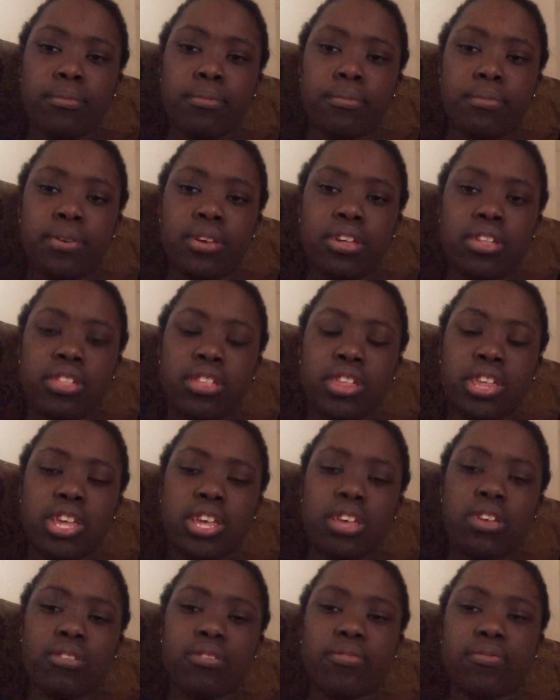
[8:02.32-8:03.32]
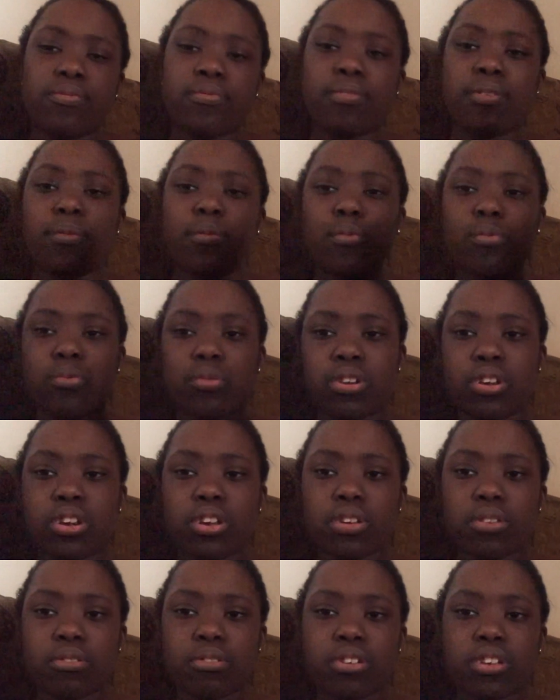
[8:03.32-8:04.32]
busy from work.
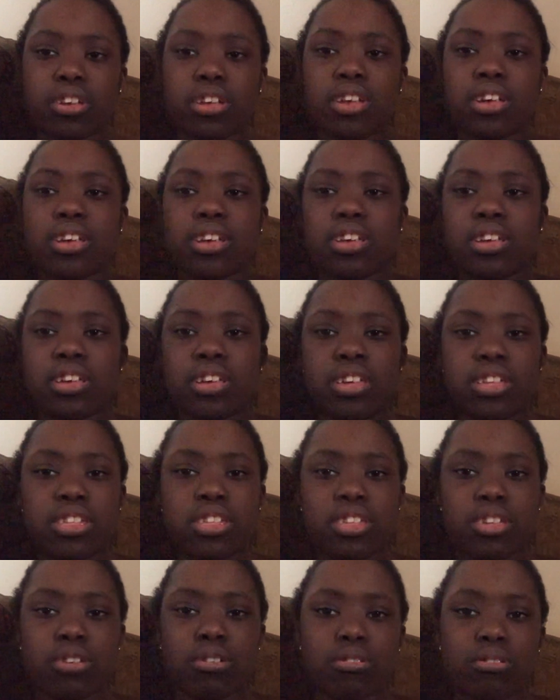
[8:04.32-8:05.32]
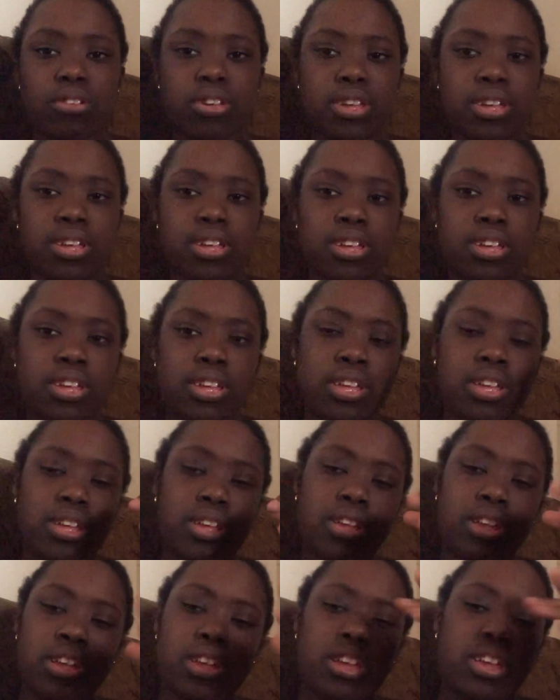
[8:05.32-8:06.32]
He still,
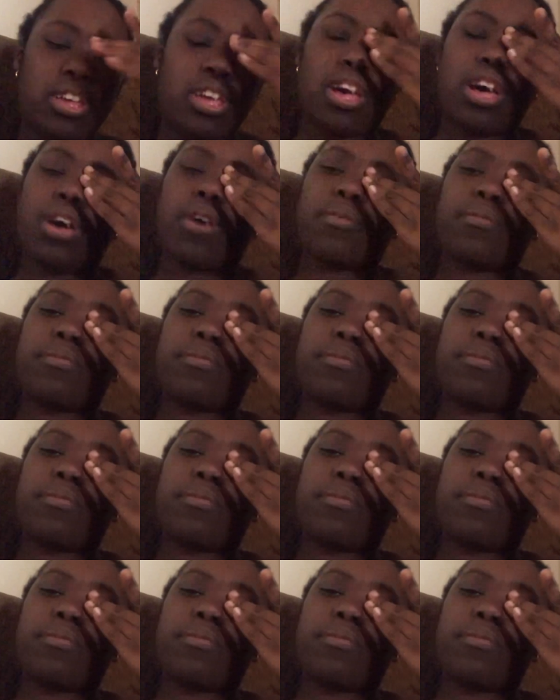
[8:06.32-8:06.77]
yeah.